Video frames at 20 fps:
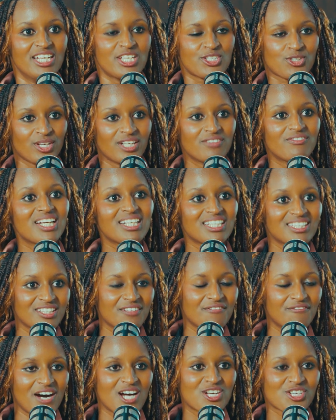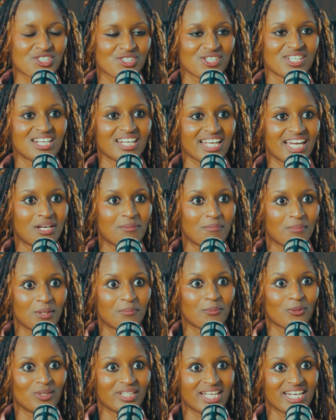So even in the fashion, like
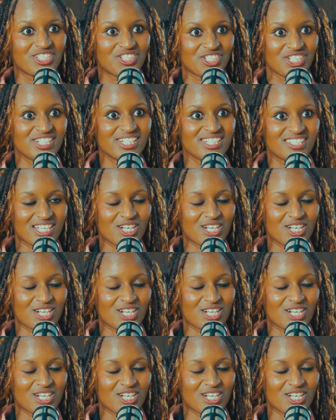Nigerians